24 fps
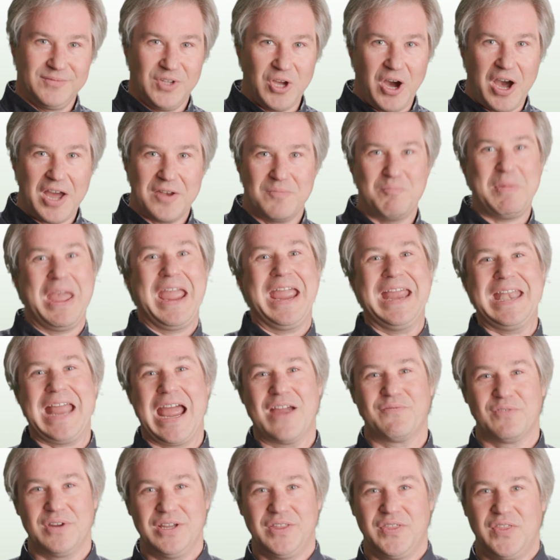God made
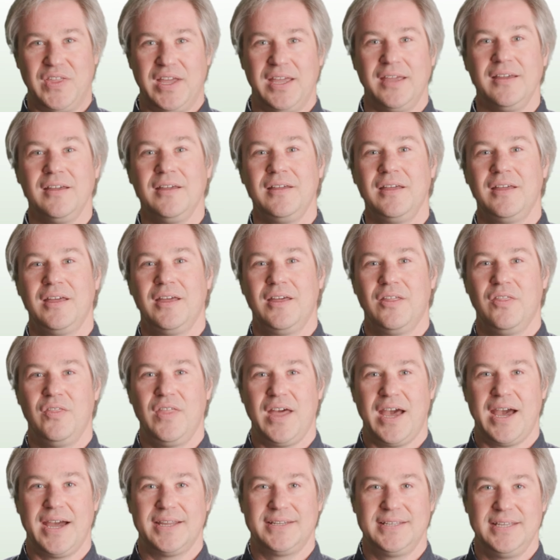everything,
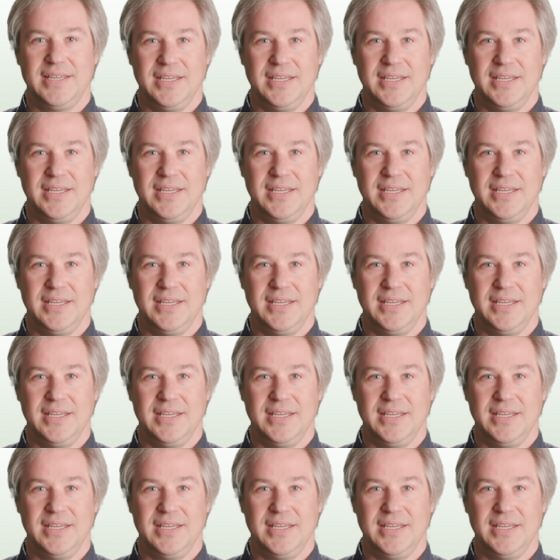that